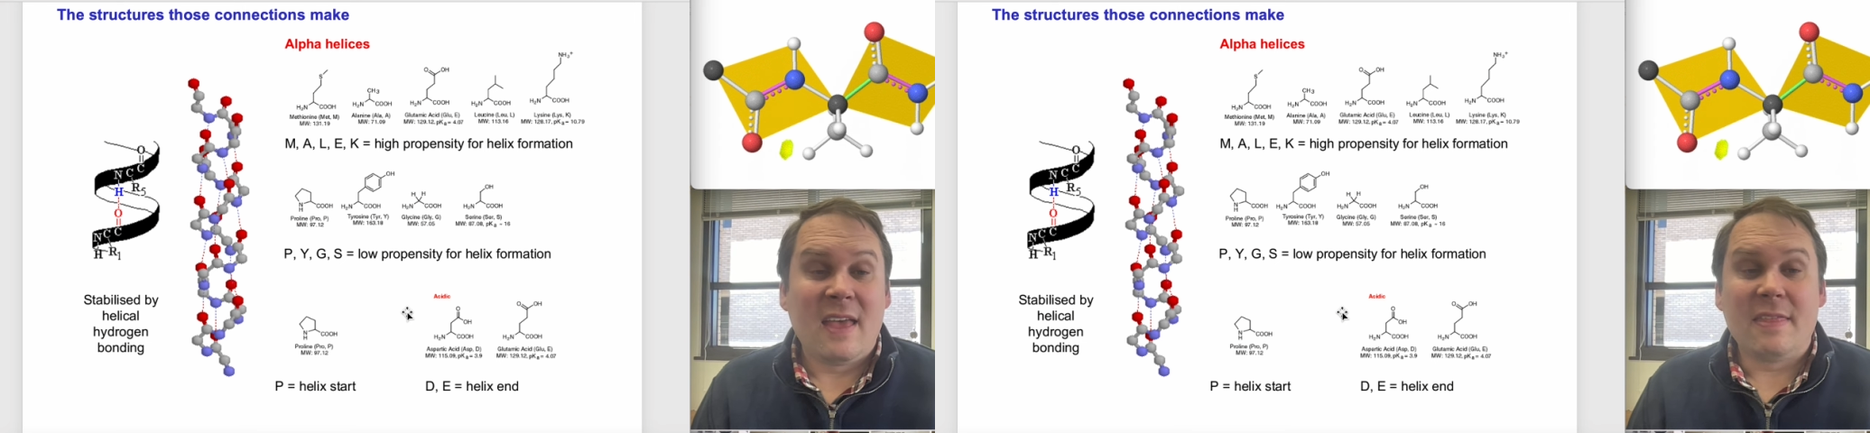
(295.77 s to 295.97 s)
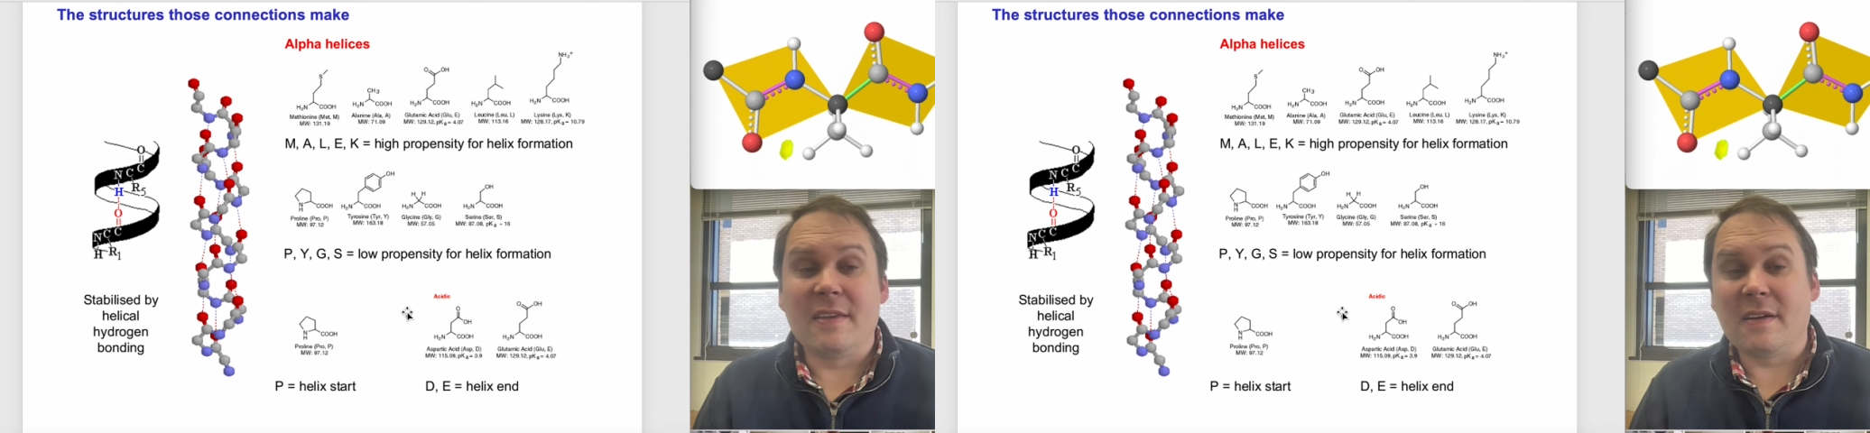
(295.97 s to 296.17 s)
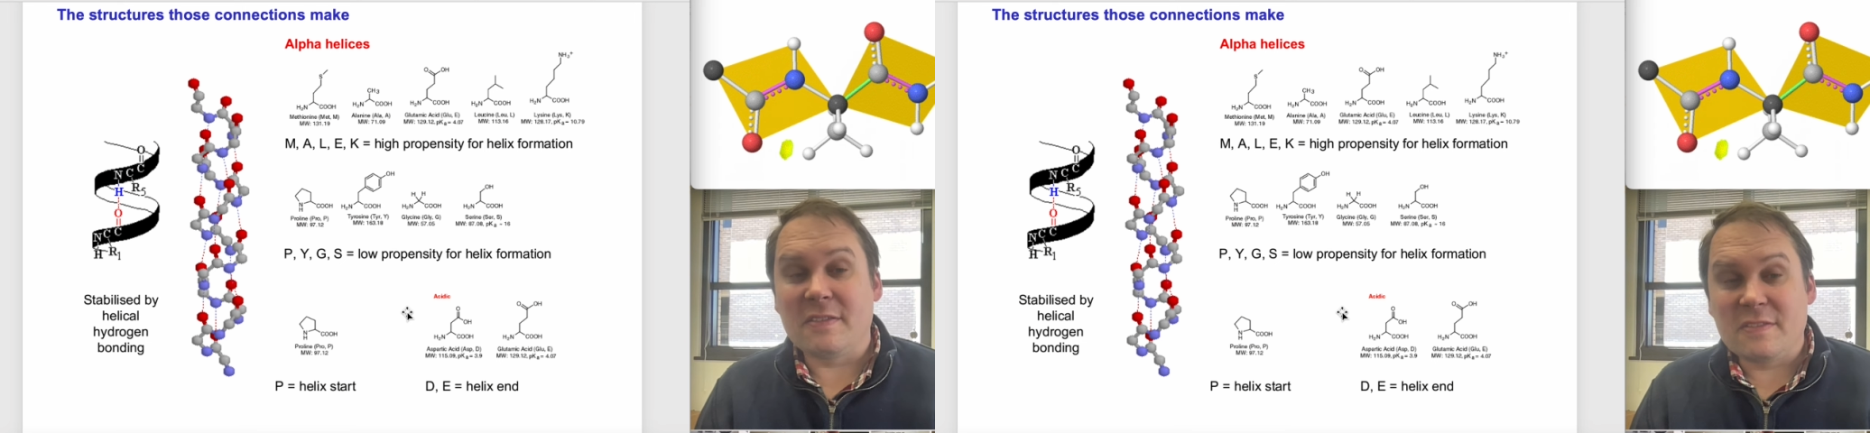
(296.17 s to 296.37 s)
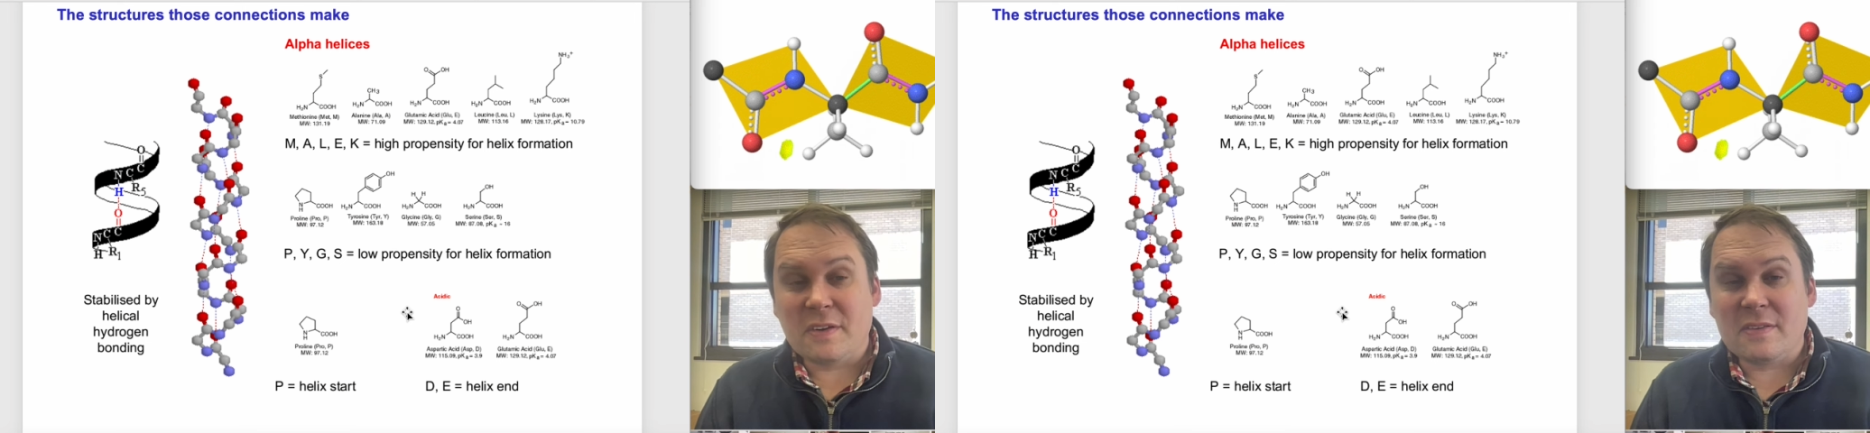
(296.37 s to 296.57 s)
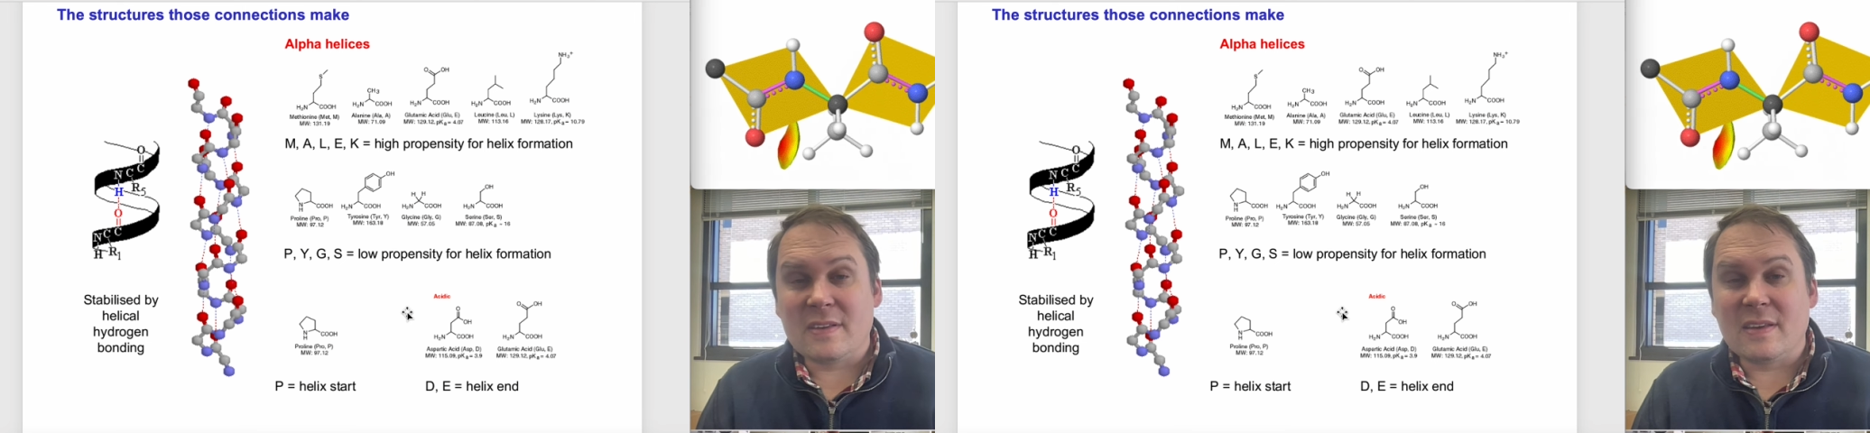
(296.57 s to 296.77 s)
There are
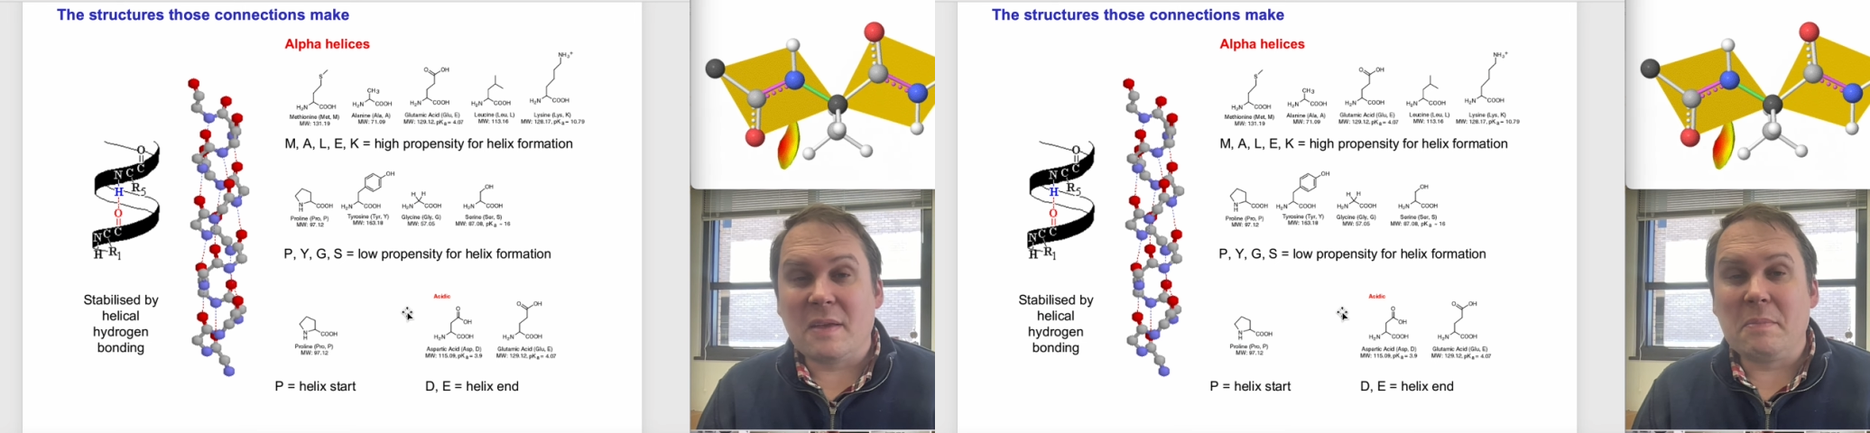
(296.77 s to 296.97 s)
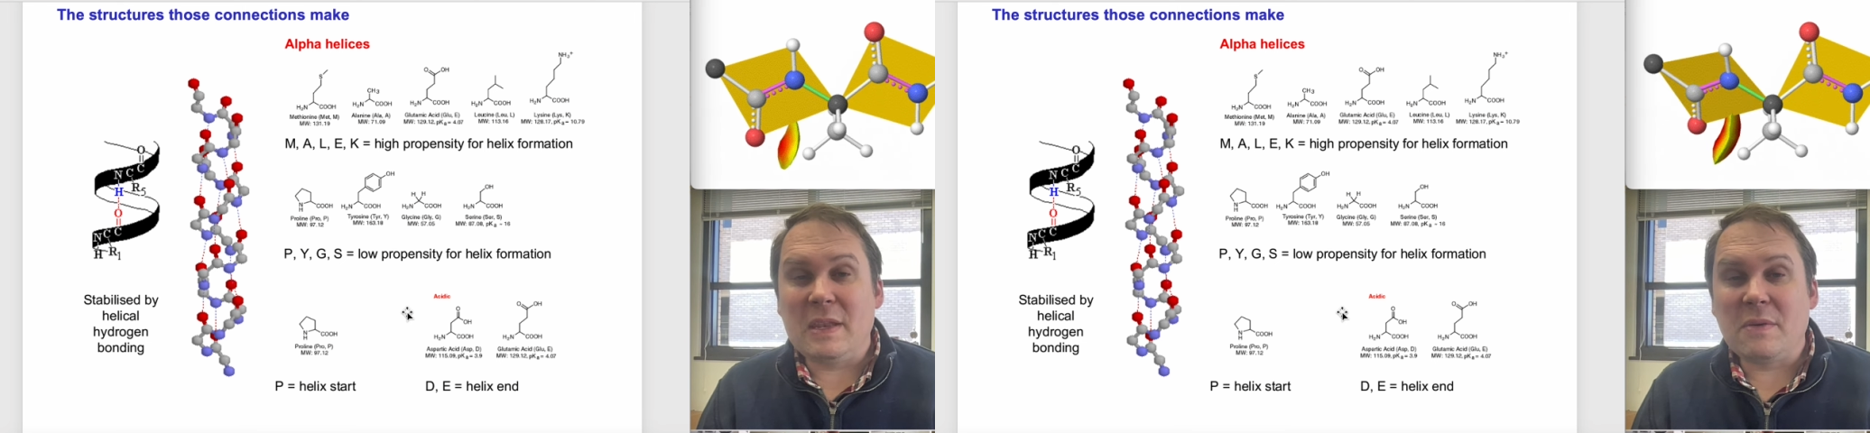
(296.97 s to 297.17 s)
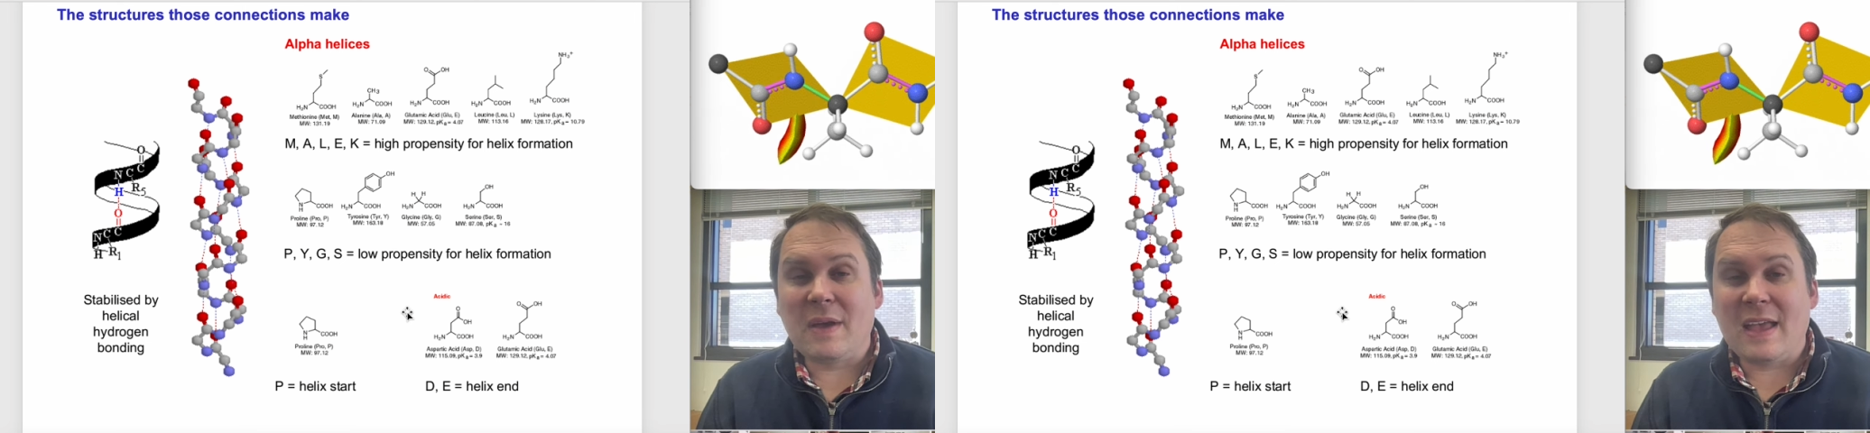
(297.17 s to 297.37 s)
certain amino